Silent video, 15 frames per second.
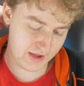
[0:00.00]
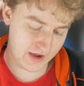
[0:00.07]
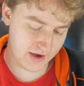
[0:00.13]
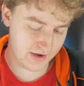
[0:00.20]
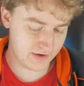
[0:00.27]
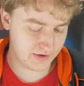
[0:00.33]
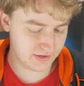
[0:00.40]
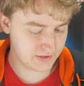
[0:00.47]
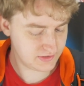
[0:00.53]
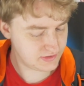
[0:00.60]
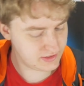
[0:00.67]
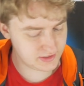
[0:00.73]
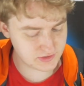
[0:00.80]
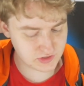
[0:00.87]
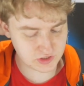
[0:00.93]
head, and
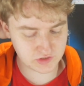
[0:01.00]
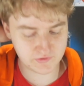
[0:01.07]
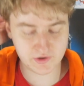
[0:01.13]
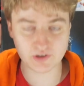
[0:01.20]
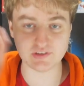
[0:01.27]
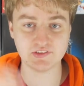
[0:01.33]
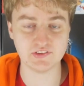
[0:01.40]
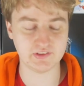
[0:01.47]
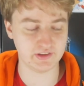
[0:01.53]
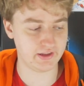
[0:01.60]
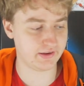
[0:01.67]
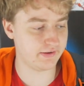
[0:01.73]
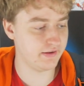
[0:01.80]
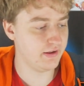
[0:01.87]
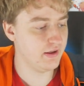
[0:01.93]
it's just very
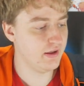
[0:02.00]
slick.